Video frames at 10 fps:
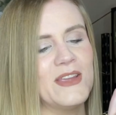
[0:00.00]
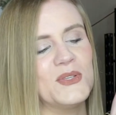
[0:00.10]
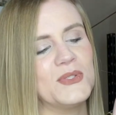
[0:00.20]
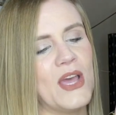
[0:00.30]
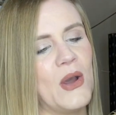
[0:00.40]

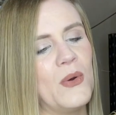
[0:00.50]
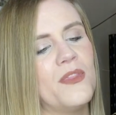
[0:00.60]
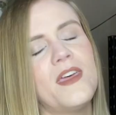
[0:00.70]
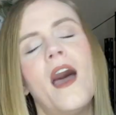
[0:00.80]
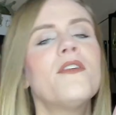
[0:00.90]
So
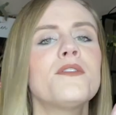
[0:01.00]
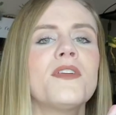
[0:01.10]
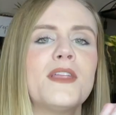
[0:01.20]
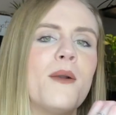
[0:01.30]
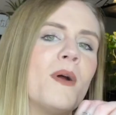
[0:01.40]
the other
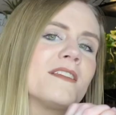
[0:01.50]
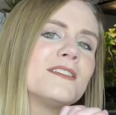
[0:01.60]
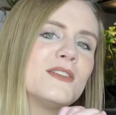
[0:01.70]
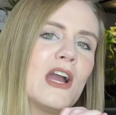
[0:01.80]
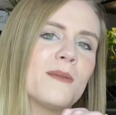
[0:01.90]
thing that I wanted
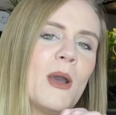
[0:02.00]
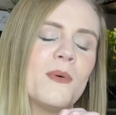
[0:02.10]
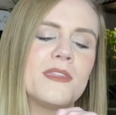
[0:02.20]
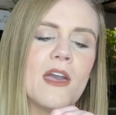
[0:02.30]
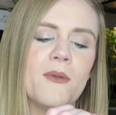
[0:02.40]
to talk about
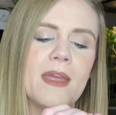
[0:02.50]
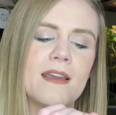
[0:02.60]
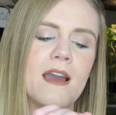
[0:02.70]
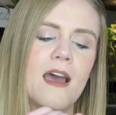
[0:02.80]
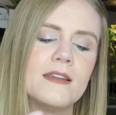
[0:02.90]
with yellow
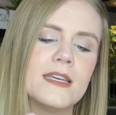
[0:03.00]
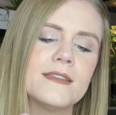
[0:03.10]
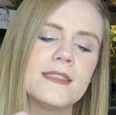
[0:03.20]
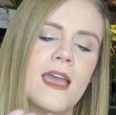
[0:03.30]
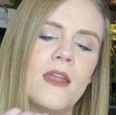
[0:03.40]

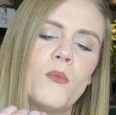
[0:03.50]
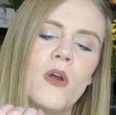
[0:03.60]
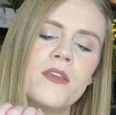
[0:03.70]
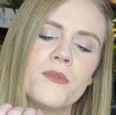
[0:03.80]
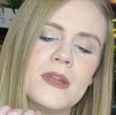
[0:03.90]
anacondas, and
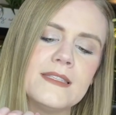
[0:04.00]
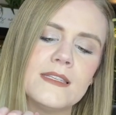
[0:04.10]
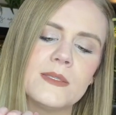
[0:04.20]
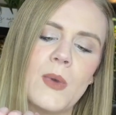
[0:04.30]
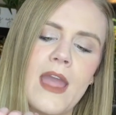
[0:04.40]
one of the
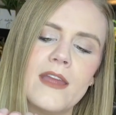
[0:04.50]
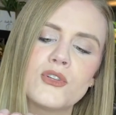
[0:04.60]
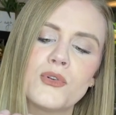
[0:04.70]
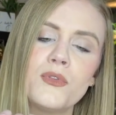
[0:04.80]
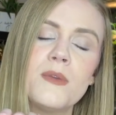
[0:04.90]
reasons why I
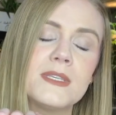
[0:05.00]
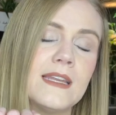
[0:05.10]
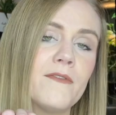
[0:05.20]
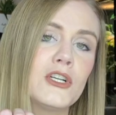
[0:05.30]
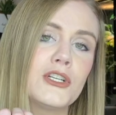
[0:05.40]
truly was
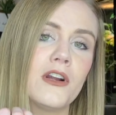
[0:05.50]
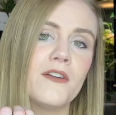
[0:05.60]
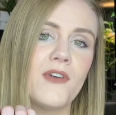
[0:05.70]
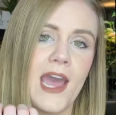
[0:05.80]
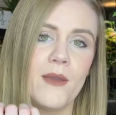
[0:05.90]
never sure
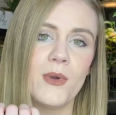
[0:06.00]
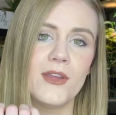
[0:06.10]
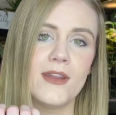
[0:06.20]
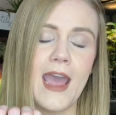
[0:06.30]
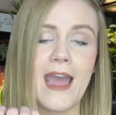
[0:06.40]
if I
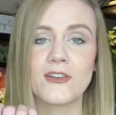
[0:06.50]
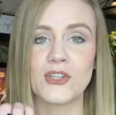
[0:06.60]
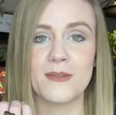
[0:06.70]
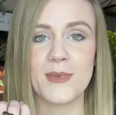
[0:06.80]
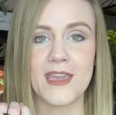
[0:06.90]
would
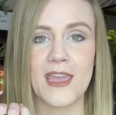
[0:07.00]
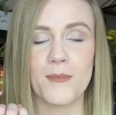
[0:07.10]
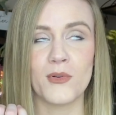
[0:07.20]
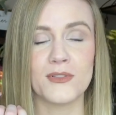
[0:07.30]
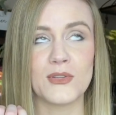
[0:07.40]
actually be
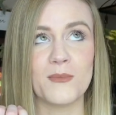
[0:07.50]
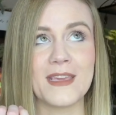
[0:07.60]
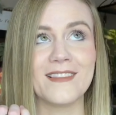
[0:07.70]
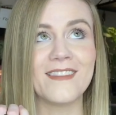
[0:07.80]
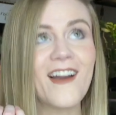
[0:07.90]
able to
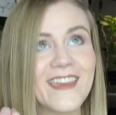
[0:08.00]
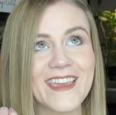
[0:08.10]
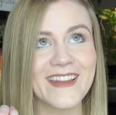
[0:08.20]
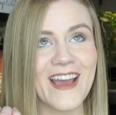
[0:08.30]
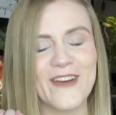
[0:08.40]
be
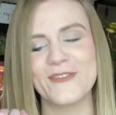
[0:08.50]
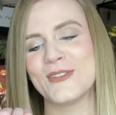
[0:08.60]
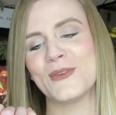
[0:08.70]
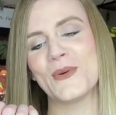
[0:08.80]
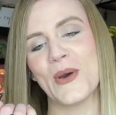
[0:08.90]
lucky enough
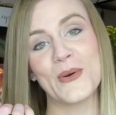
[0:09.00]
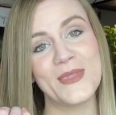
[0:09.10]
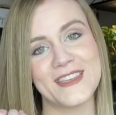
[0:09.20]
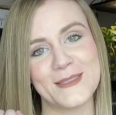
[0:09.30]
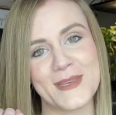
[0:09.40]
to own
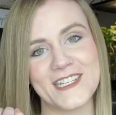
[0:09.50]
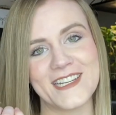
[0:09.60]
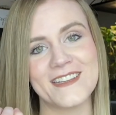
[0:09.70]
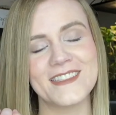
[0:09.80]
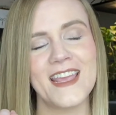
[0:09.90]
this
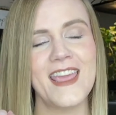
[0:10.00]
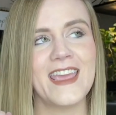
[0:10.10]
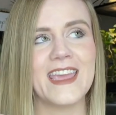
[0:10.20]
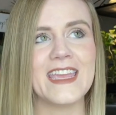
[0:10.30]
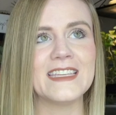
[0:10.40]
species,
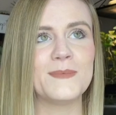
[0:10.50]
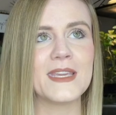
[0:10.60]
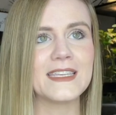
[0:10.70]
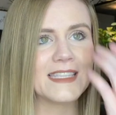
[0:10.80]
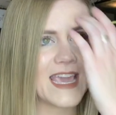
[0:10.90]
is
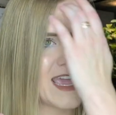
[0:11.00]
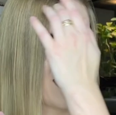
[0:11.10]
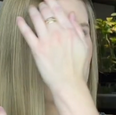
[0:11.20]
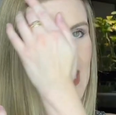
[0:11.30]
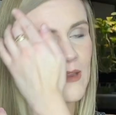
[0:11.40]
because they
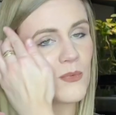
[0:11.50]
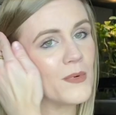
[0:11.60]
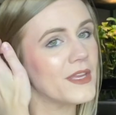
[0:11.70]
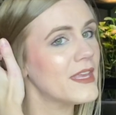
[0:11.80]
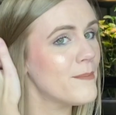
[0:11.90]
have a
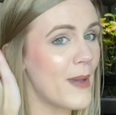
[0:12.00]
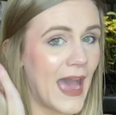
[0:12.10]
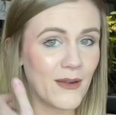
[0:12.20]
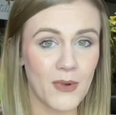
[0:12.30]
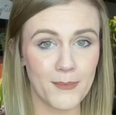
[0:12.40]
really
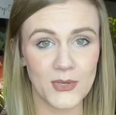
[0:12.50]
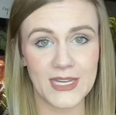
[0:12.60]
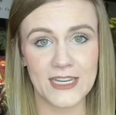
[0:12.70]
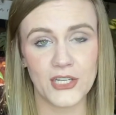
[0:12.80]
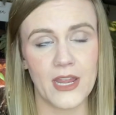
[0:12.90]
bad
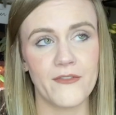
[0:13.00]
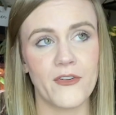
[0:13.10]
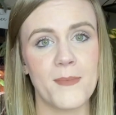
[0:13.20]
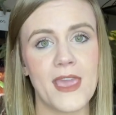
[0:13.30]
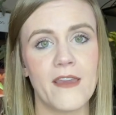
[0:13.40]
reputation
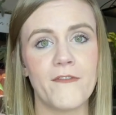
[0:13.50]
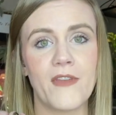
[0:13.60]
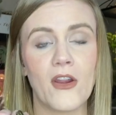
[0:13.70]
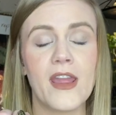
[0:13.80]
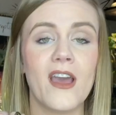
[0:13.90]
for being
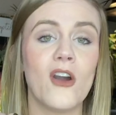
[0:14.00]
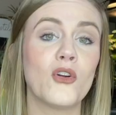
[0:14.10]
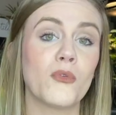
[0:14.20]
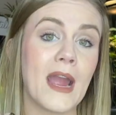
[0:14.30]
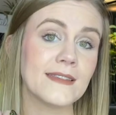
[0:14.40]
very
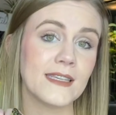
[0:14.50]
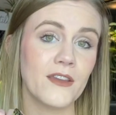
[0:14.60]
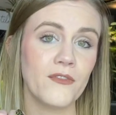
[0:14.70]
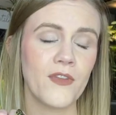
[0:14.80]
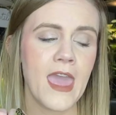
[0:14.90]
aggressive.